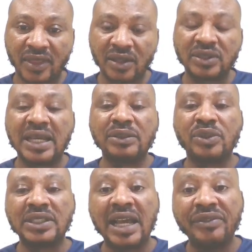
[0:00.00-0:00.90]
So that
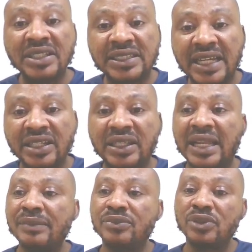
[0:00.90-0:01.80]
when they have internet, you
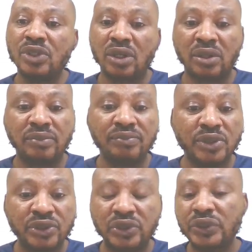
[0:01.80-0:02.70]
can do your
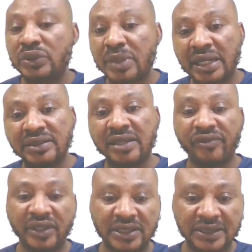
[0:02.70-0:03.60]
YouTube and
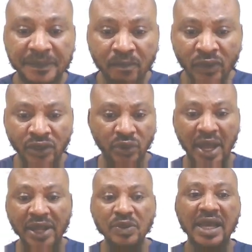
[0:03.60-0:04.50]
Netflix. So
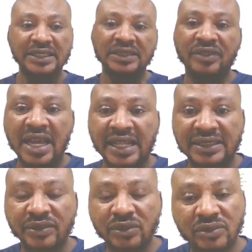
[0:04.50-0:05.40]
how do you achieve
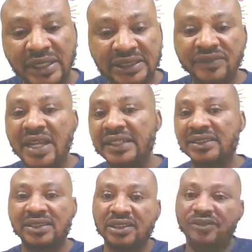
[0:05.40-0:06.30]
that? To achieve that
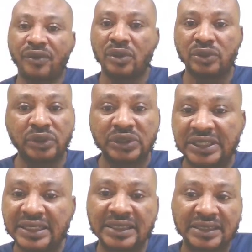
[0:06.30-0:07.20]
is straightforward. Go to
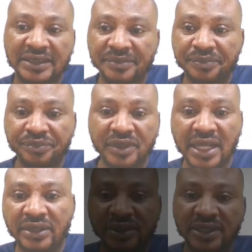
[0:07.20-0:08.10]
settings.
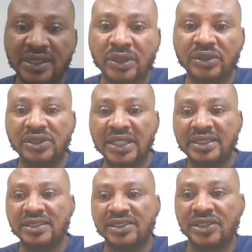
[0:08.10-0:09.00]
Like you see here, go to
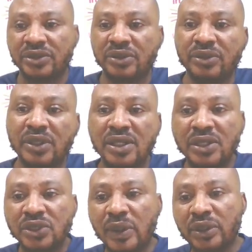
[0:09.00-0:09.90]
settings, So
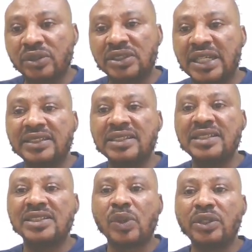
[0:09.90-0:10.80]
when you go to
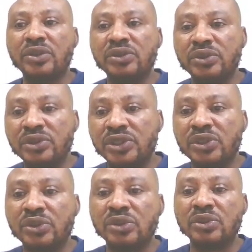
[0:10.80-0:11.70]
settings, what you're going to do is
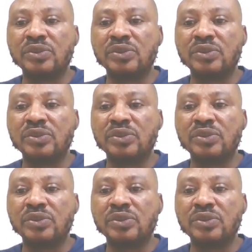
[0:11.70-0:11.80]
to